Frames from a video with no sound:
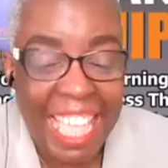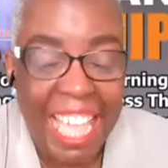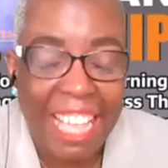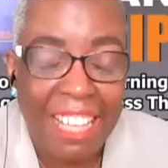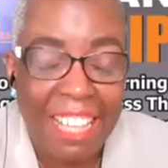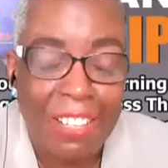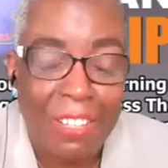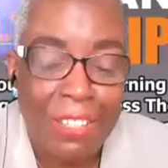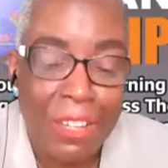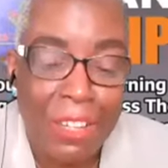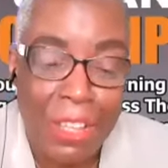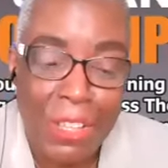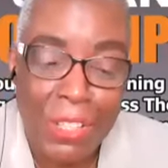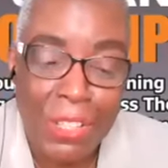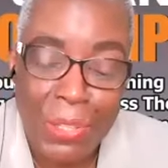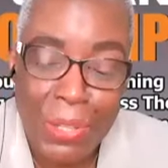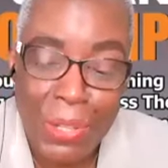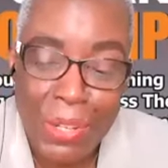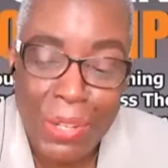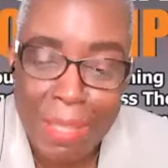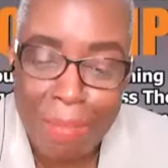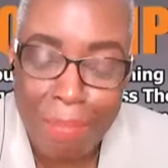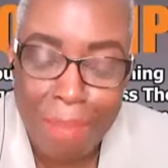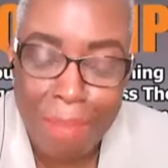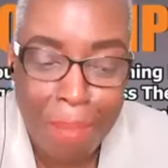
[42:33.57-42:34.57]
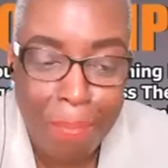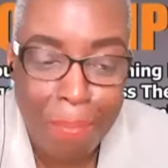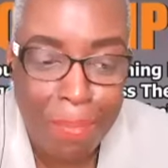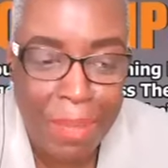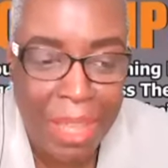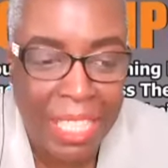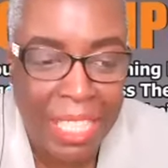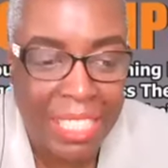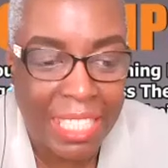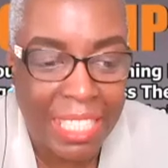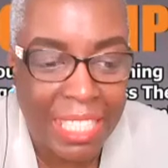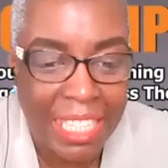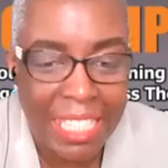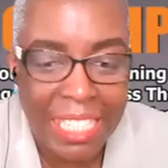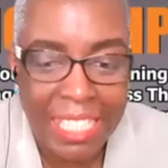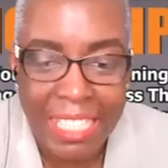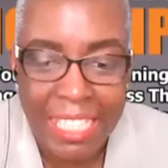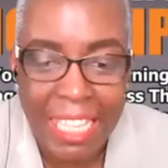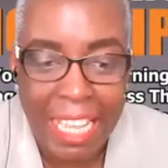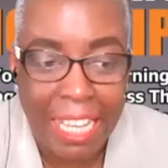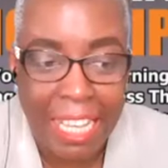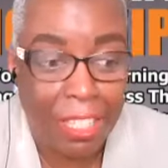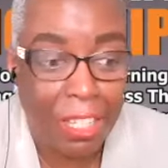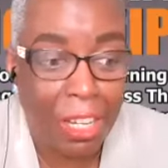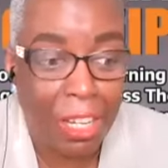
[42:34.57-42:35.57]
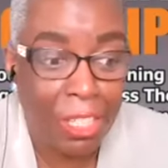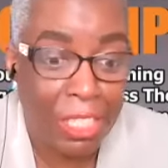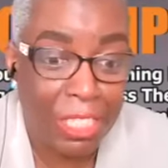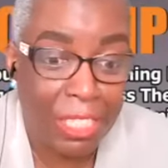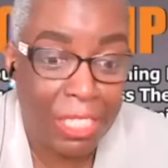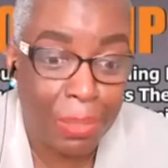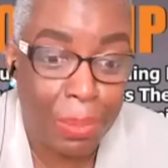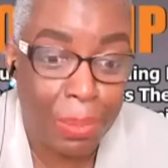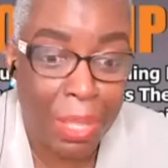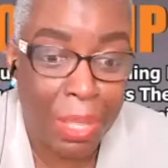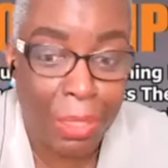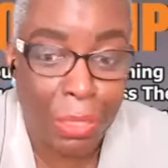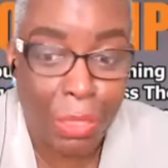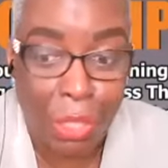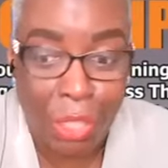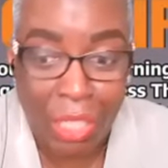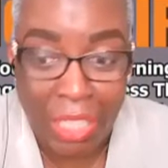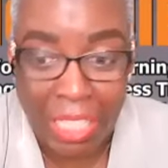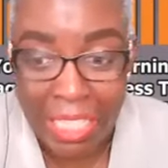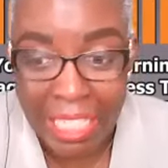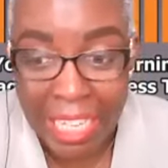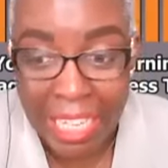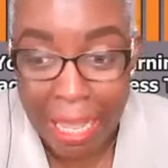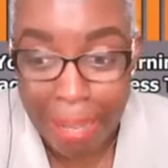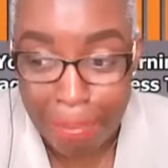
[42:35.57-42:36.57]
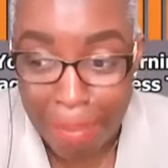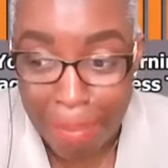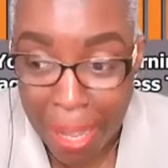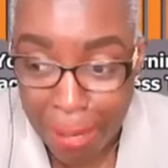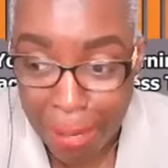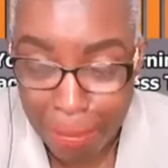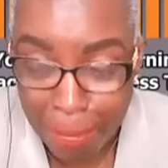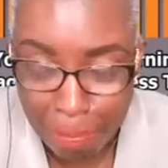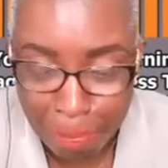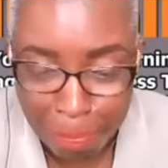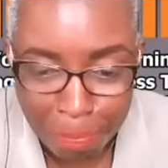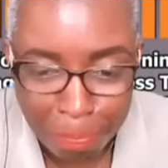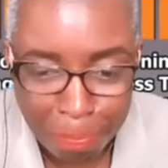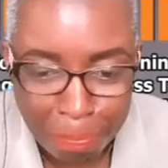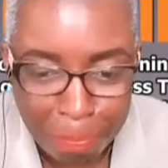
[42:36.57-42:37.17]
I can also remember this technology we are talking about.